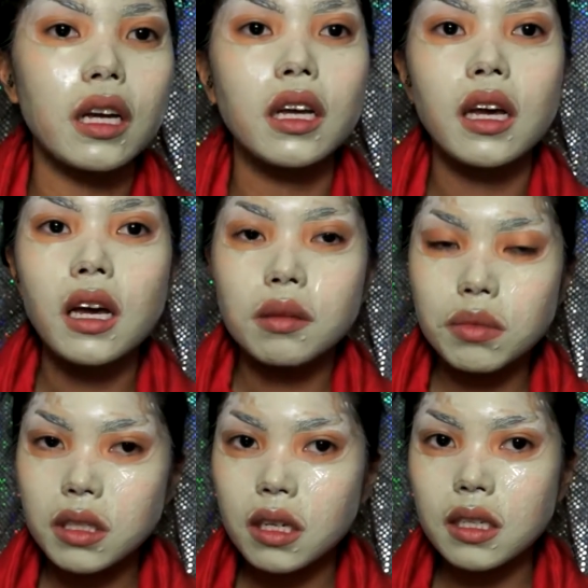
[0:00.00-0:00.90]
I'm
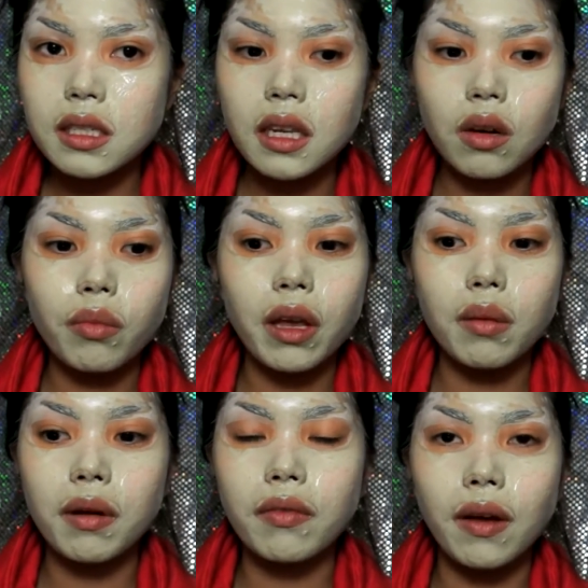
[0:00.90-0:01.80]
just going to sit and wait
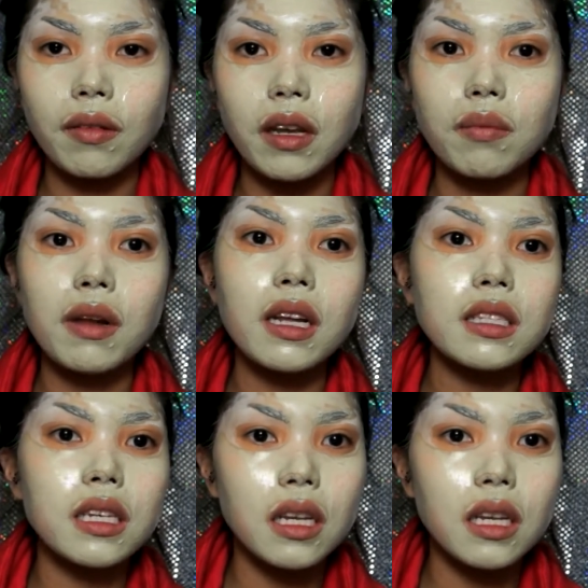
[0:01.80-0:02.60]
about five to ten minutes.